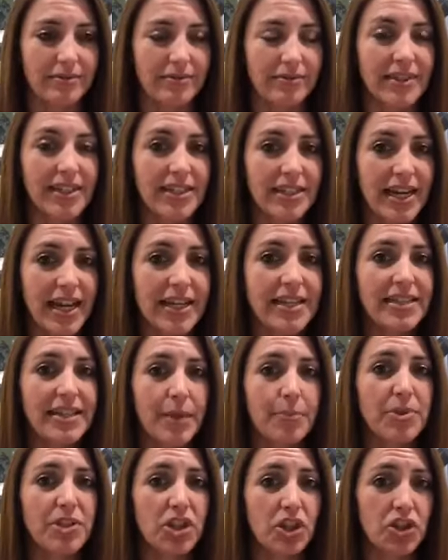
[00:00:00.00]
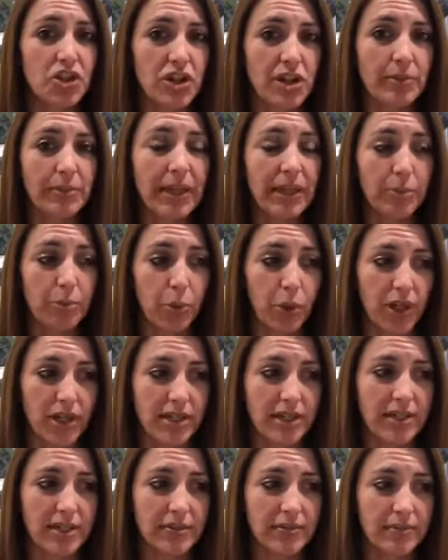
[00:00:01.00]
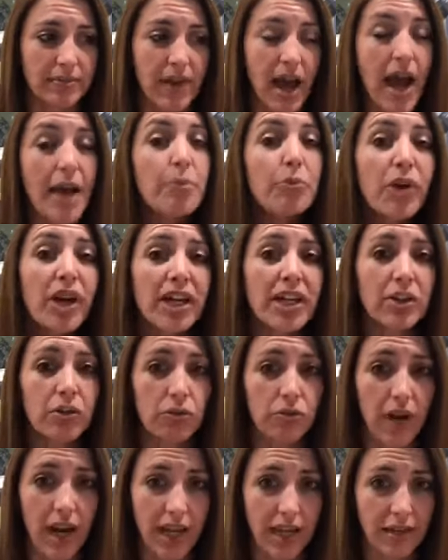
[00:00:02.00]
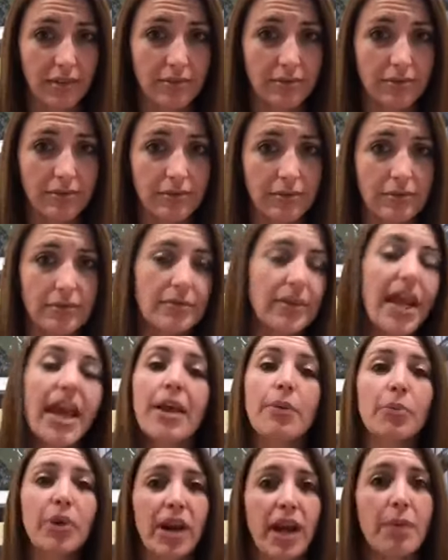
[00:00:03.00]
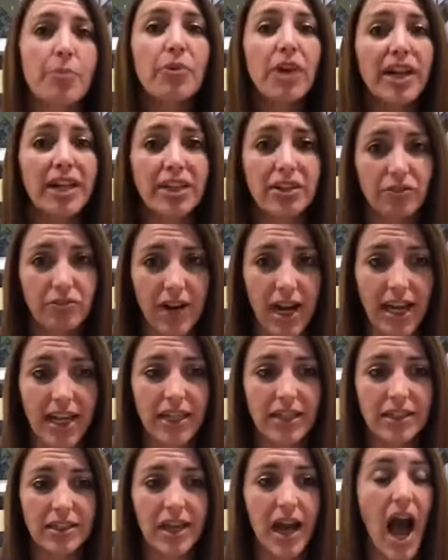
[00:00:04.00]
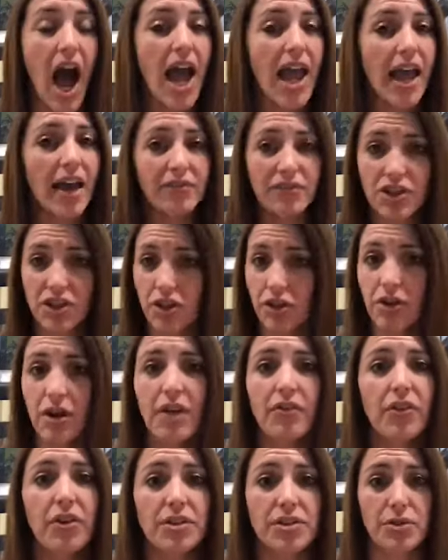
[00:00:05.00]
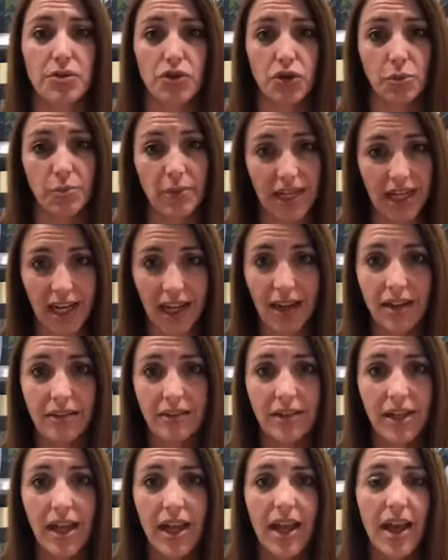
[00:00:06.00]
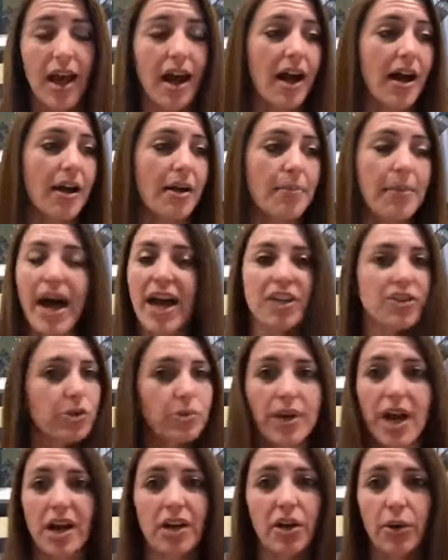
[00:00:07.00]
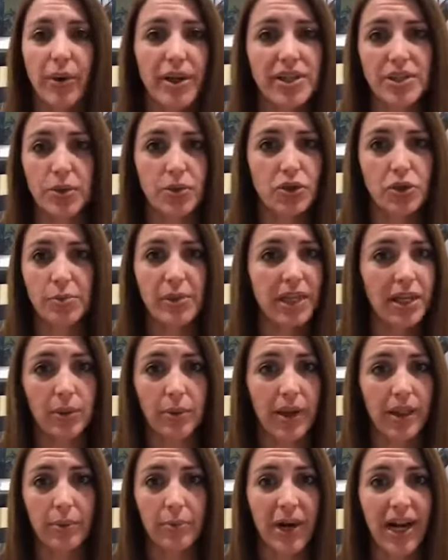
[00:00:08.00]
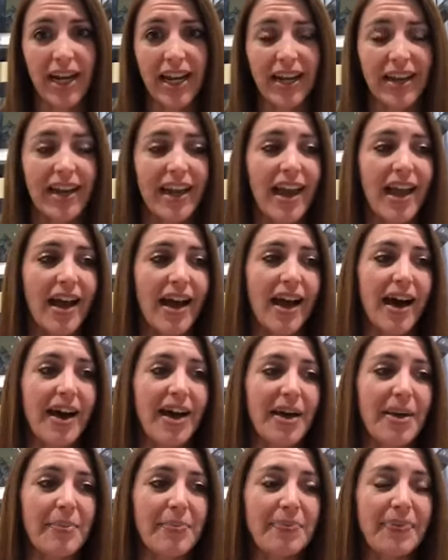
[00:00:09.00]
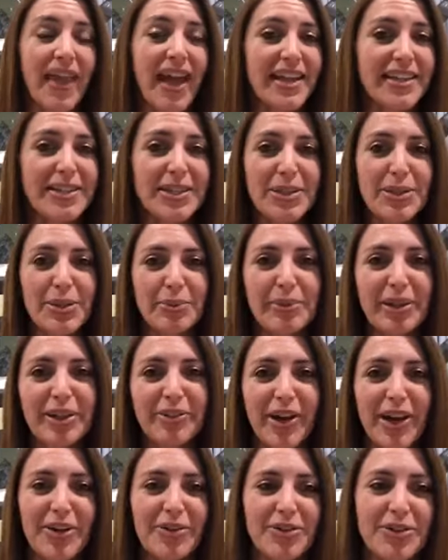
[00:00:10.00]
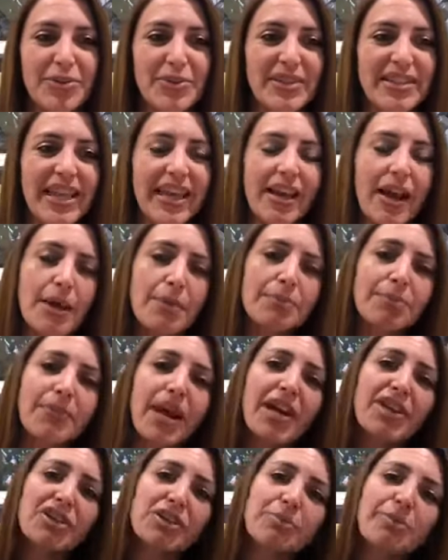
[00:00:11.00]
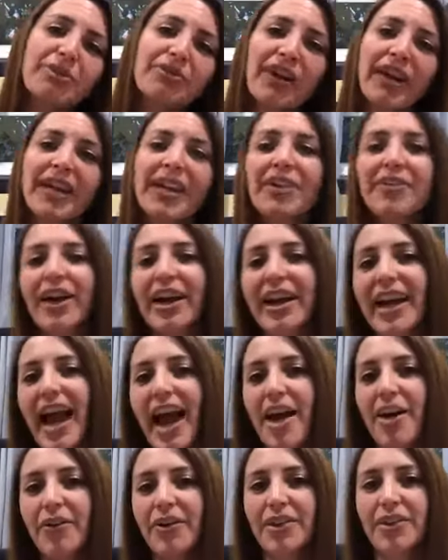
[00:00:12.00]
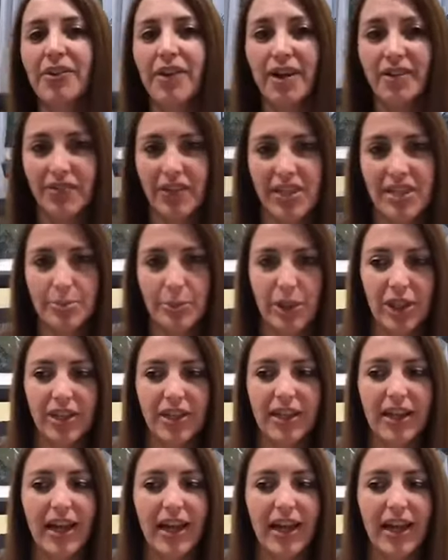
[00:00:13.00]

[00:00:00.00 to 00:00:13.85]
this next step is extremely important. I'm ready to write. And when I'm ready to write, I have to turn off all social media. I do not go on social media while I'm writing. I see so many writers who it's like, I should be writing right now, and they're on Facebook.